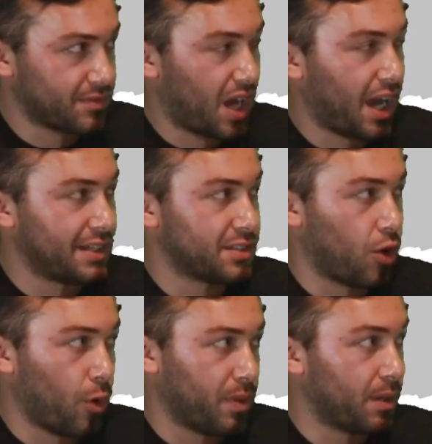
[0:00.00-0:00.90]
line to
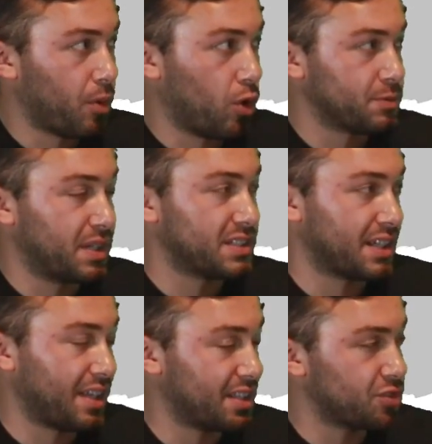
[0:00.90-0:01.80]
open up holes because
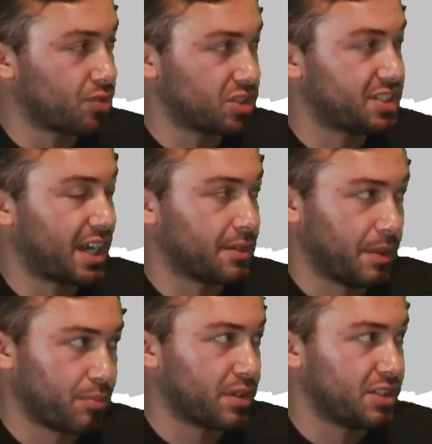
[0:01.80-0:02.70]
I think this rush attack could
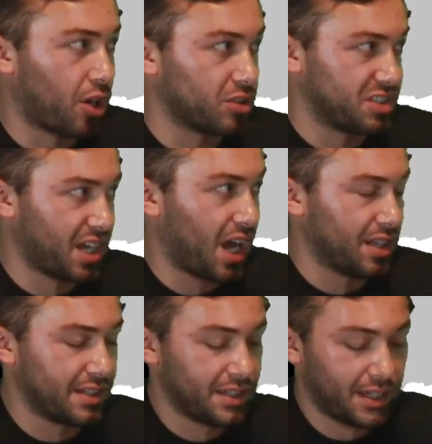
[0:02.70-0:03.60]
be pretty darn
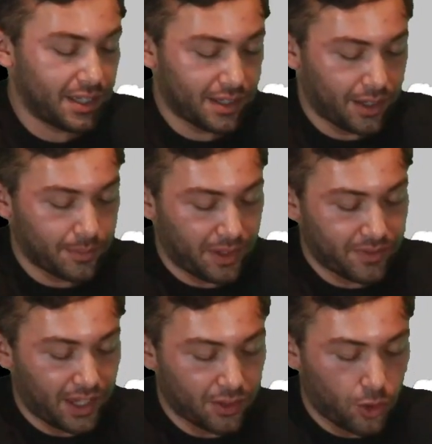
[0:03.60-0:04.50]
solid if
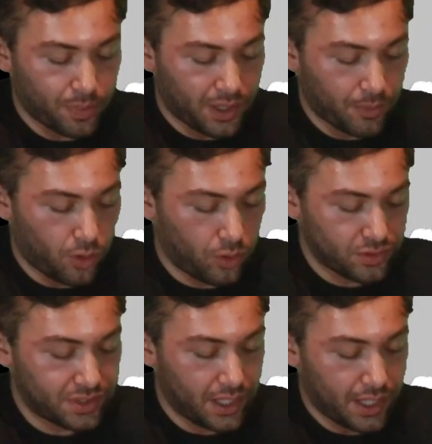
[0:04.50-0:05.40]
they can open up
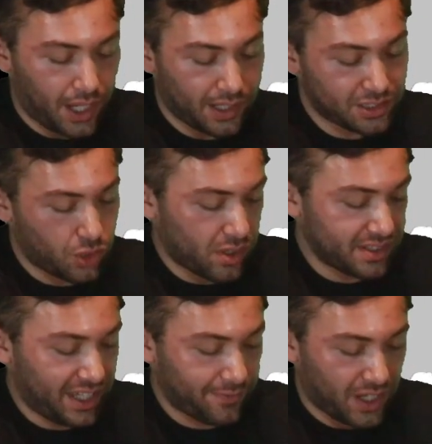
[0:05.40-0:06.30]
holes. And let's go to the
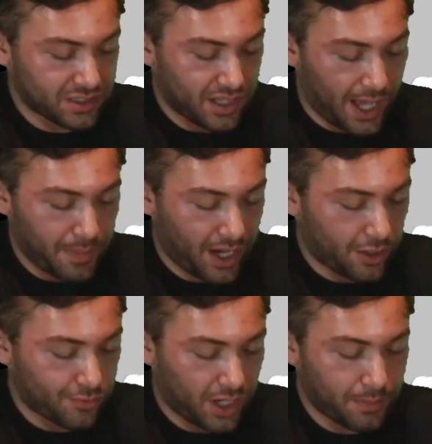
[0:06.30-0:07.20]
defense.
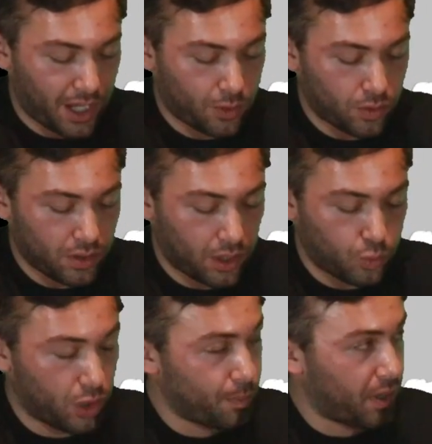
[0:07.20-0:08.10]
Linebacker and running back,
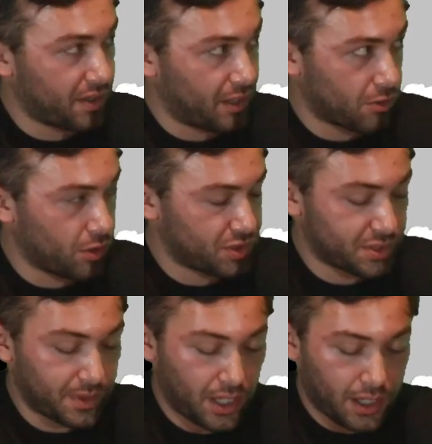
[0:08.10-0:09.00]
Will
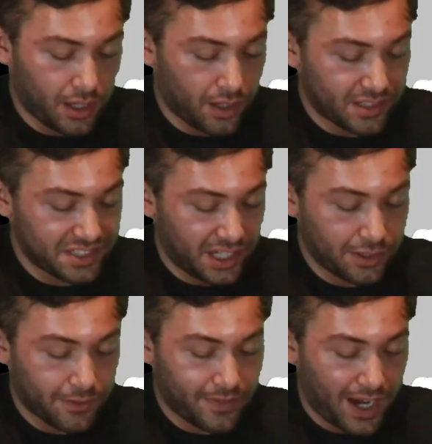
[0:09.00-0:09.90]
Paneros, the
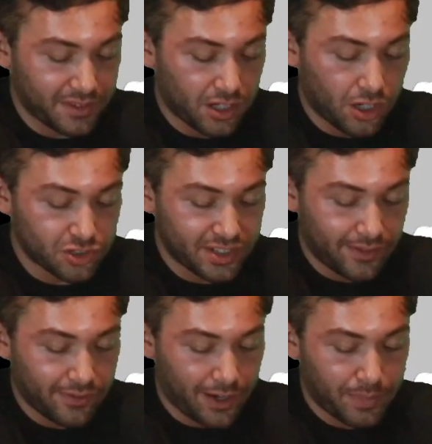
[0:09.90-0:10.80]
senior, 5'10",
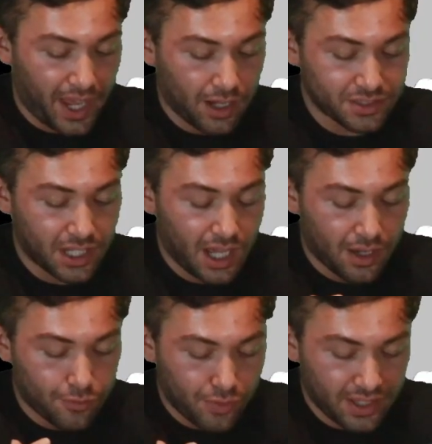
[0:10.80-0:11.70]
175 pounds.
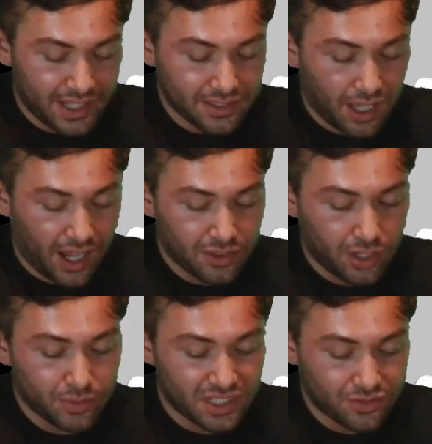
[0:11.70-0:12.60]
Really, I thought
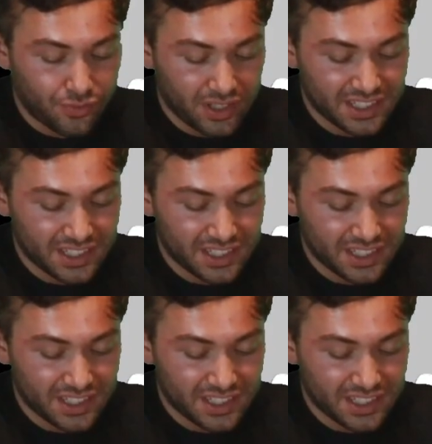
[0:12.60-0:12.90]
he was a really